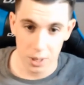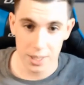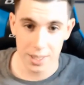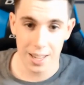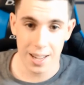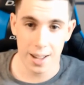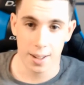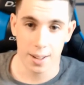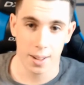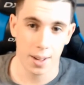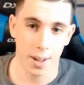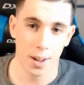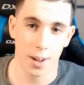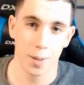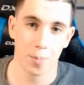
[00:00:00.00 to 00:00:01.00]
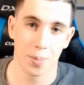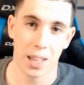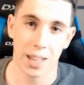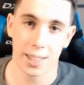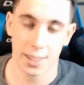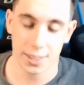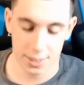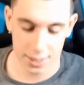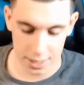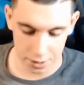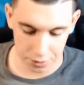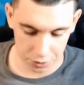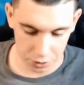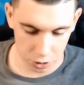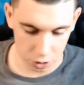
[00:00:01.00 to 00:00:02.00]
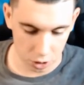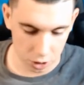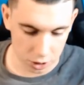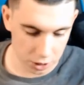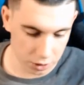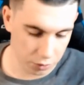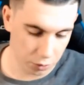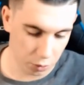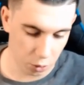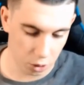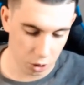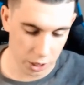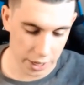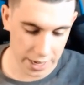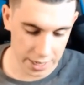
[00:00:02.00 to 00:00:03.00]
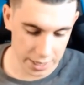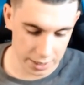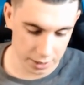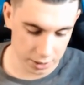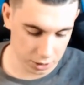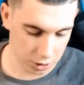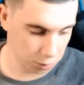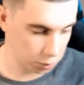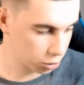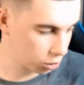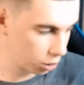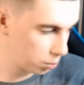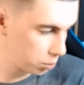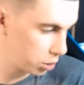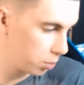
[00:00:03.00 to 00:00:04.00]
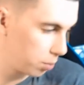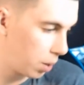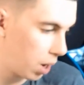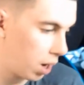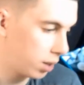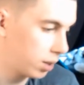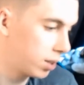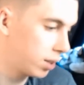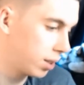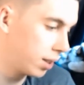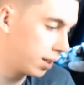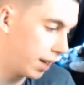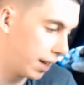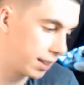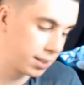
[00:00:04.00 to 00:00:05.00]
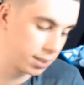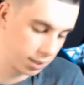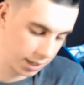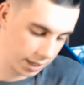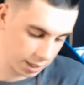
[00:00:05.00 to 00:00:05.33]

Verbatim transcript: But yeah, like I said, if you're looking for a subscription box that's